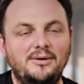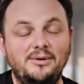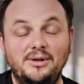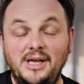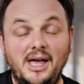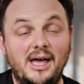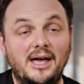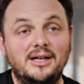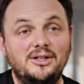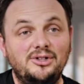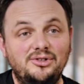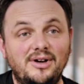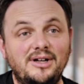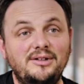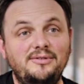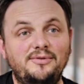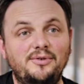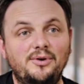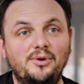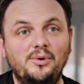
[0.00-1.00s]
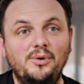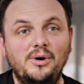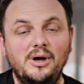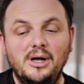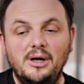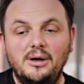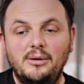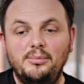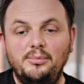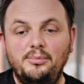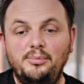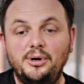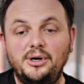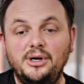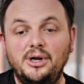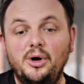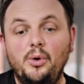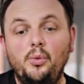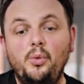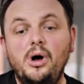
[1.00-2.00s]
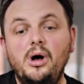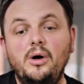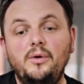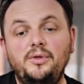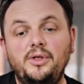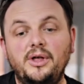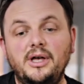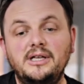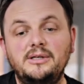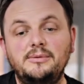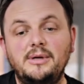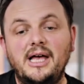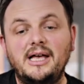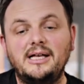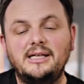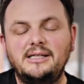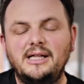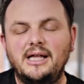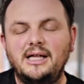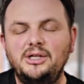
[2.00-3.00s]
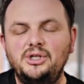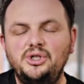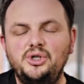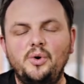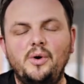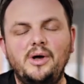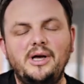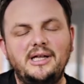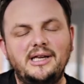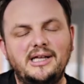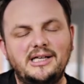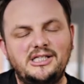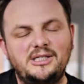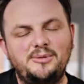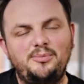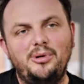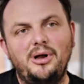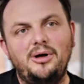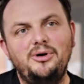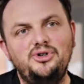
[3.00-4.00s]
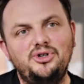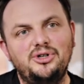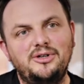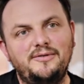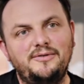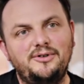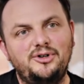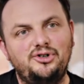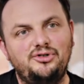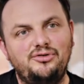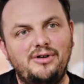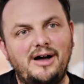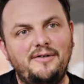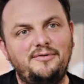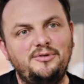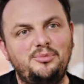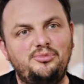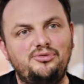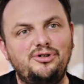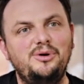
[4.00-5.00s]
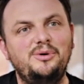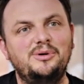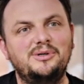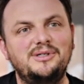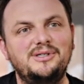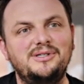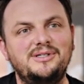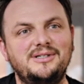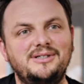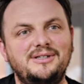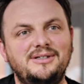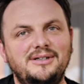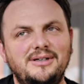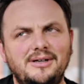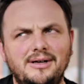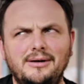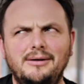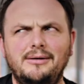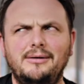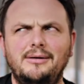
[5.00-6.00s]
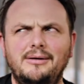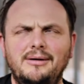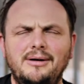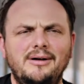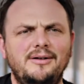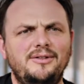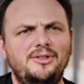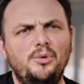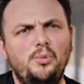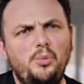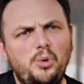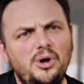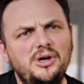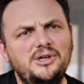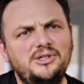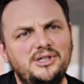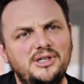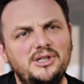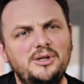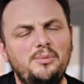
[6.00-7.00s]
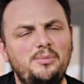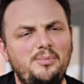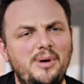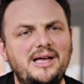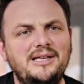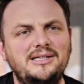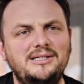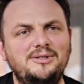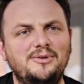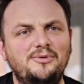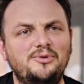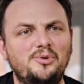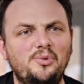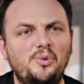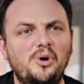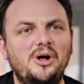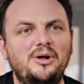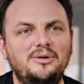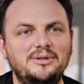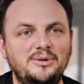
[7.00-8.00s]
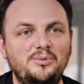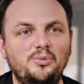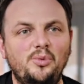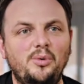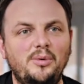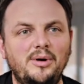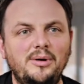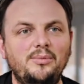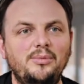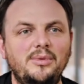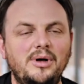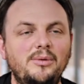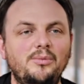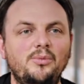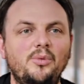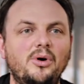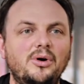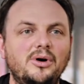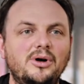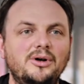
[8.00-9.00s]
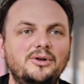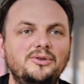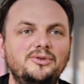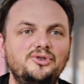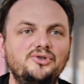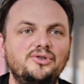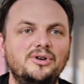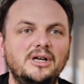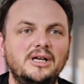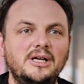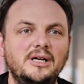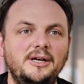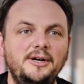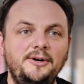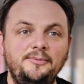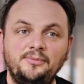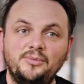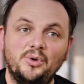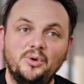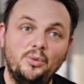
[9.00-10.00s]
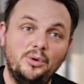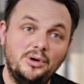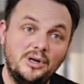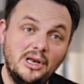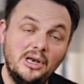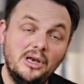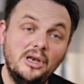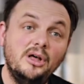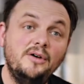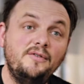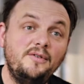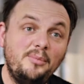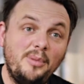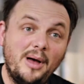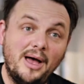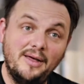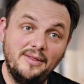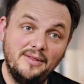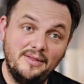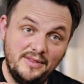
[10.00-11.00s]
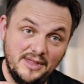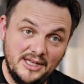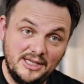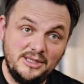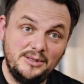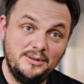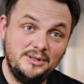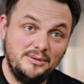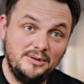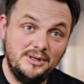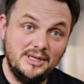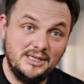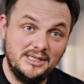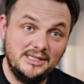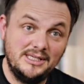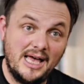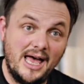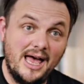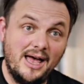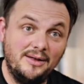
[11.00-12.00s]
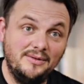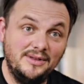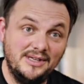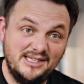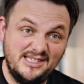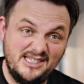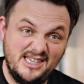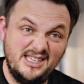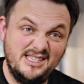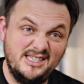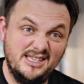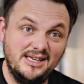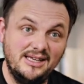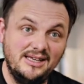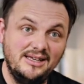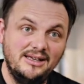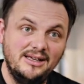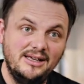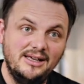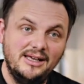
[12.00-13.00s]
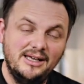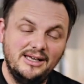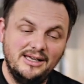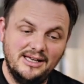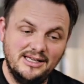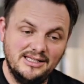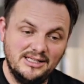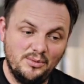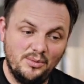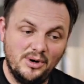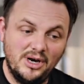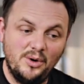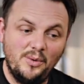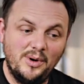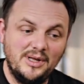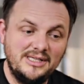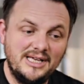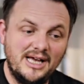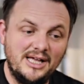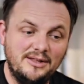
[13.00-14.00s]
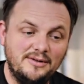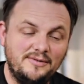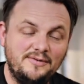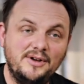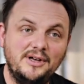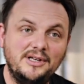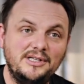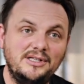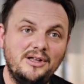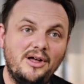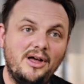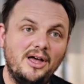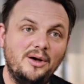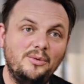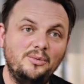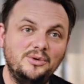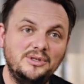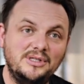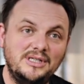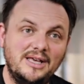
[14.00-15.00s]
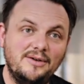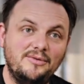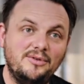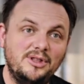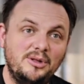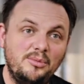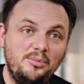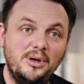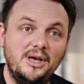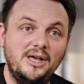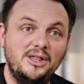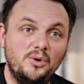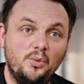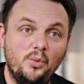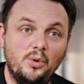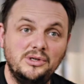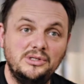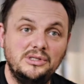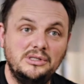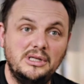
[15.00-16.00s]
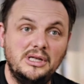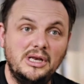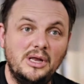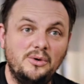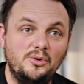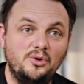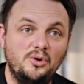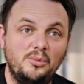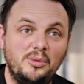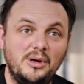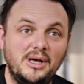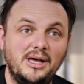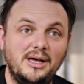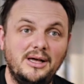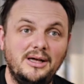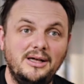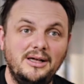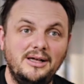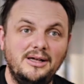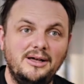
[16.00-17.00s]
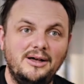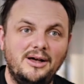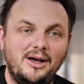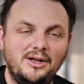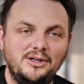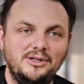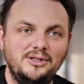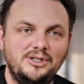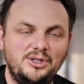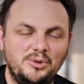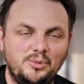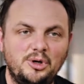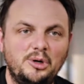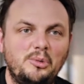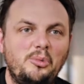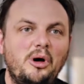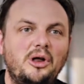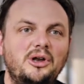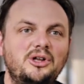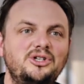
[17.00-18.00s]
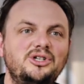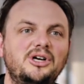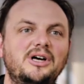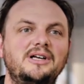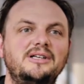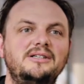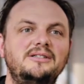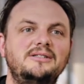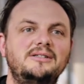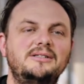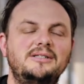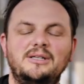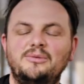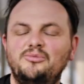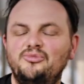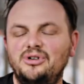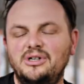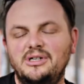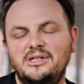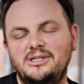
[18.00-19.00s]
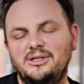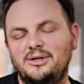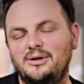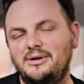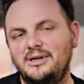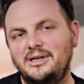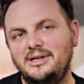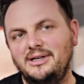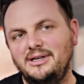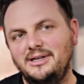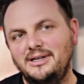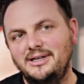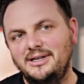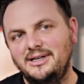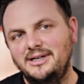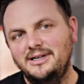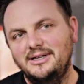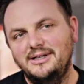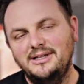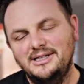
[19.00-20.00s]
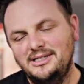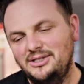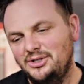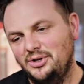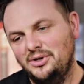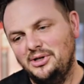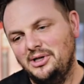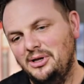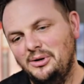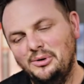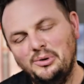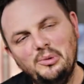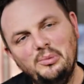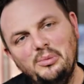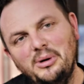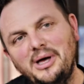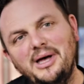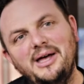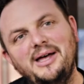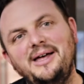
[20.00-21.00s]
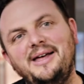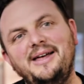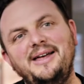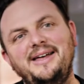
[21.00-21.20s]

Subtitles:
Yeah, dreadful. But a world that is enjoying an explosion of craft brewers. The worst and the best of the world in one country. What I love about this town, this city, is that when I went out the first night and was given the beer that wasn't the local beer, someone apologised. Said, "I'm really sorry, it's not the local beer."